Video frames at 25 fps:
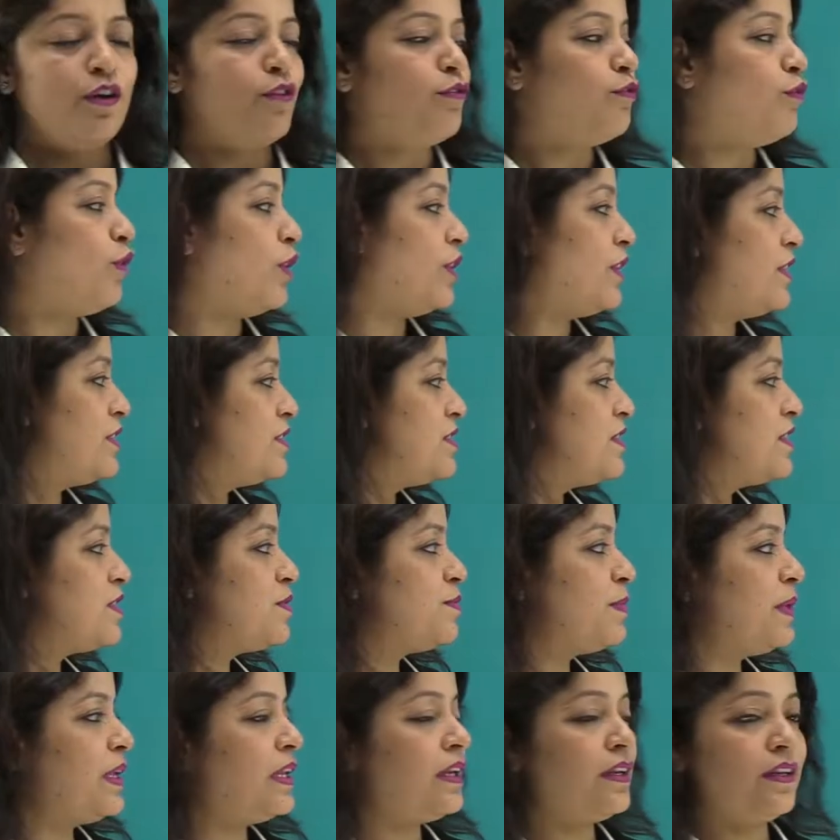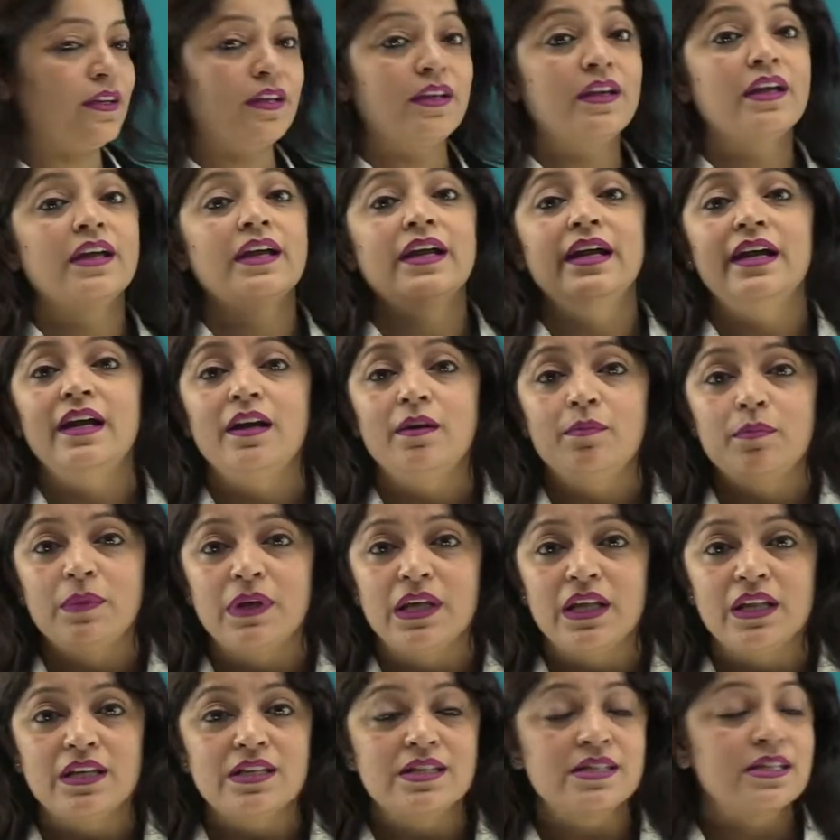what does this mean? It
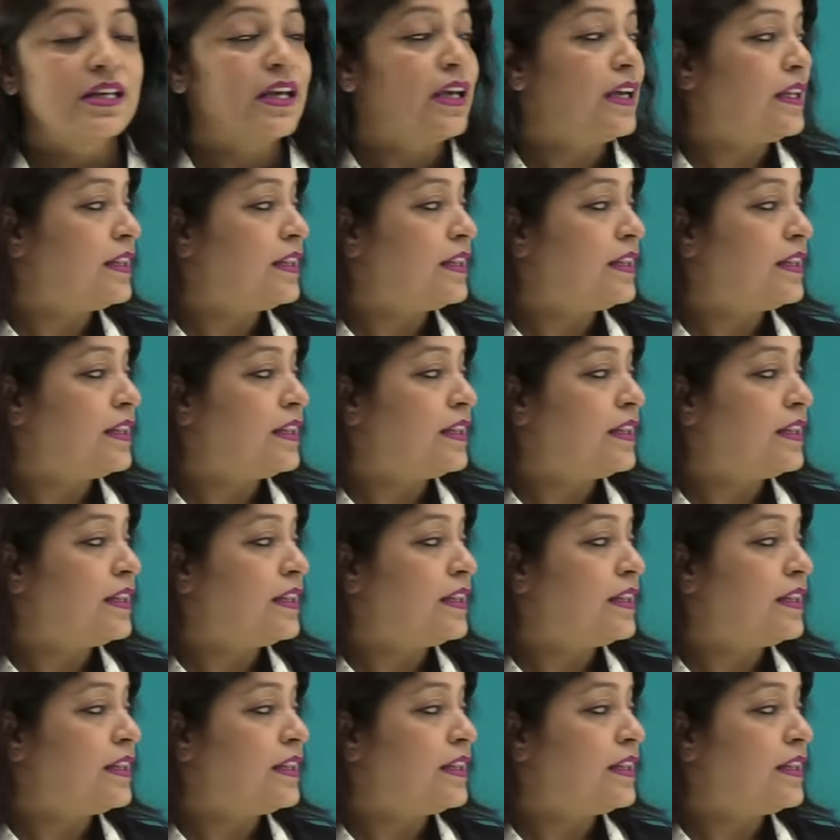means